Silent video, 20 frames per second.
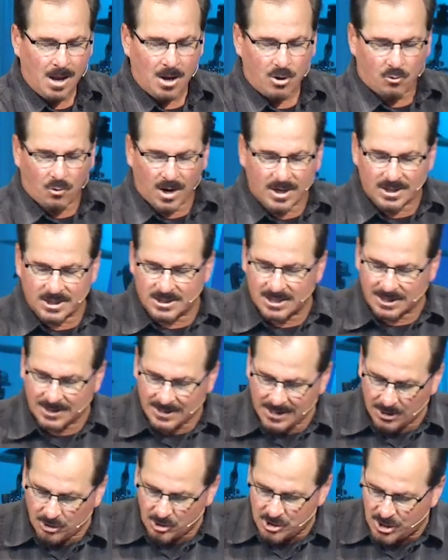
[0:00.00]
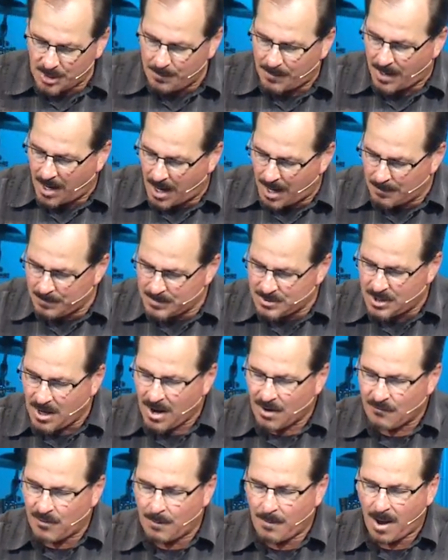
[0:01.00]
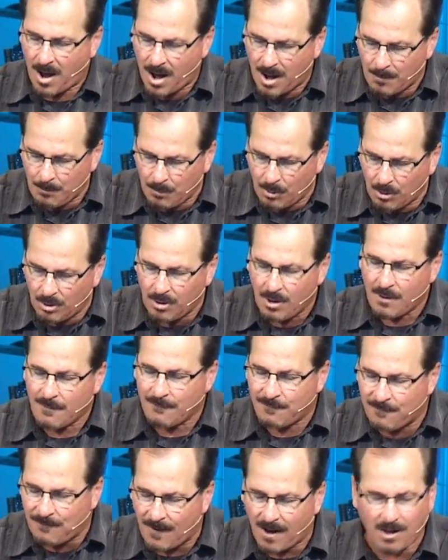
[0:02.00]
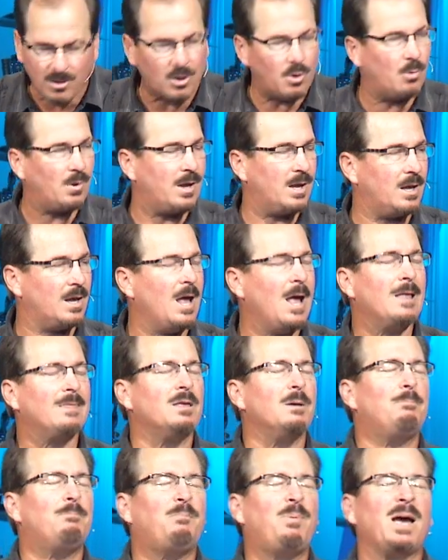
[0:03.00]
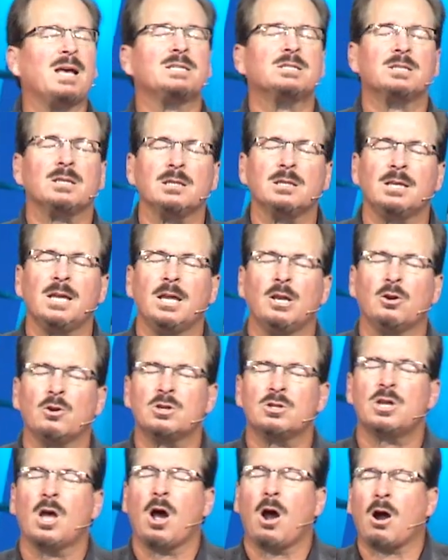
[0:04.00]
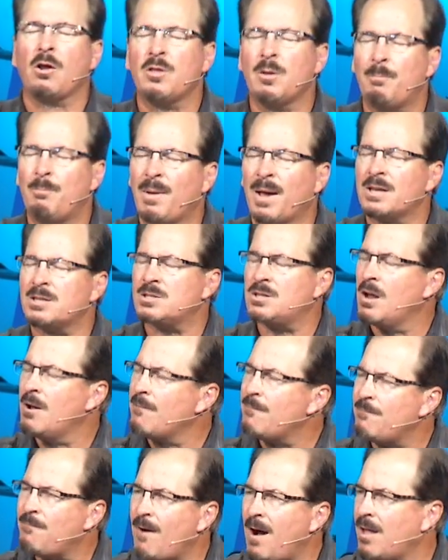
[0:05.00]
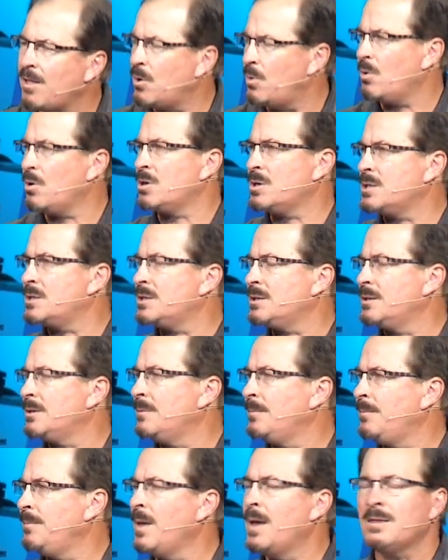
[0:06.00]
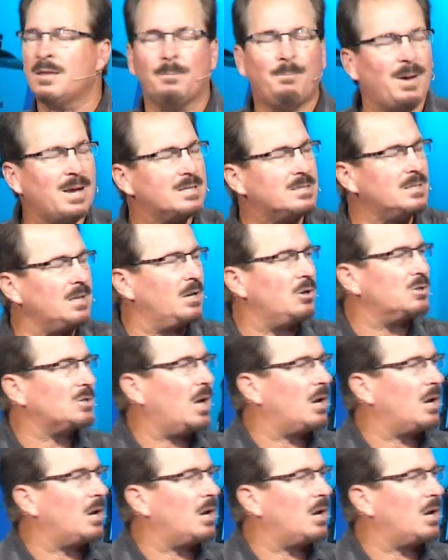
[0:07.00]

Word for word: greatness and leadership comes from humble following. The best leaders are the best followers. The best leaders